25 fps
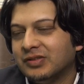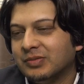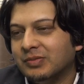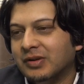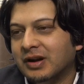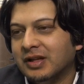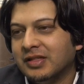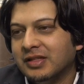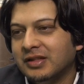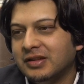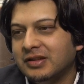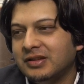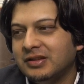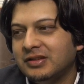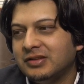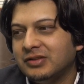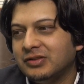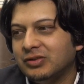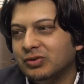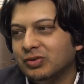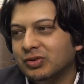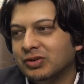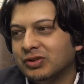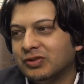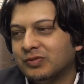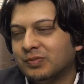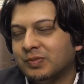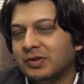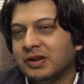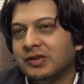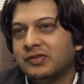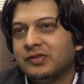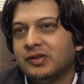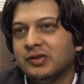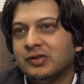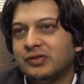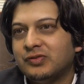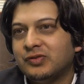a mother, you
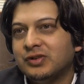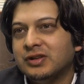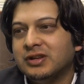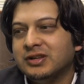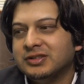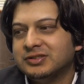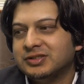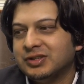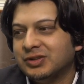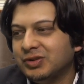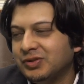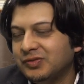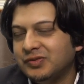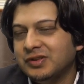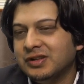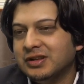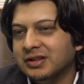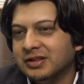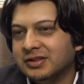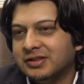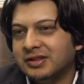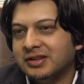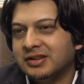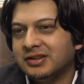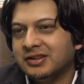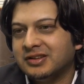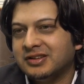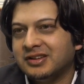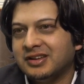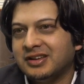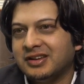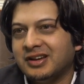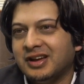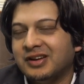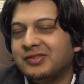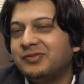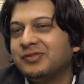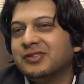express those feelings and you feel it,
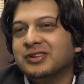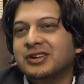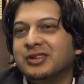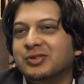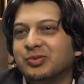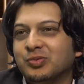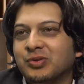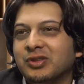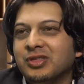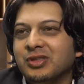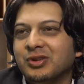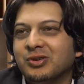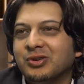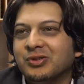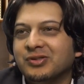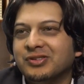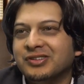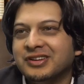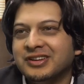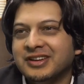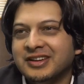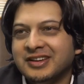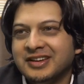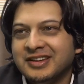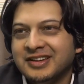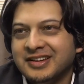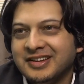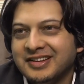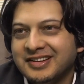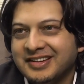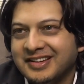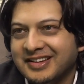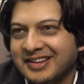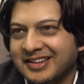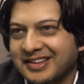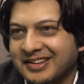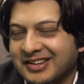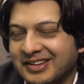and I feel it with you.
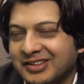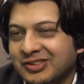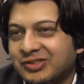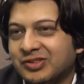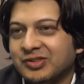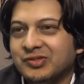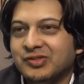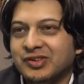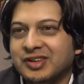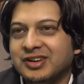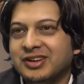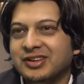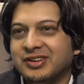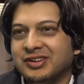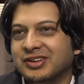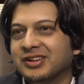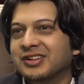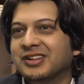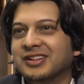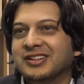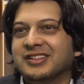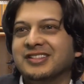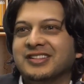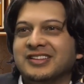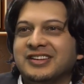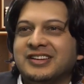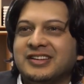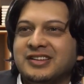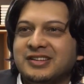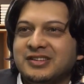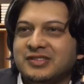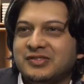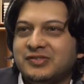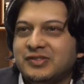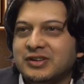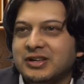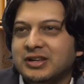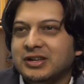And it's a very real
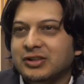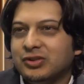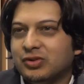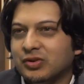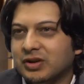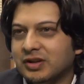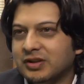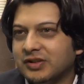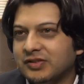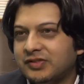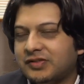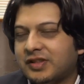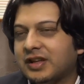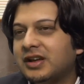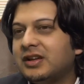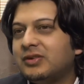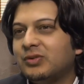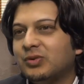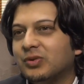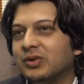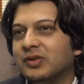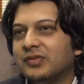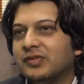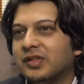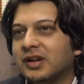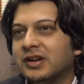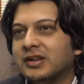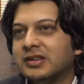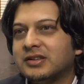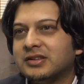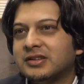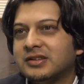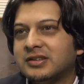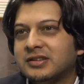feeling to understand all of that.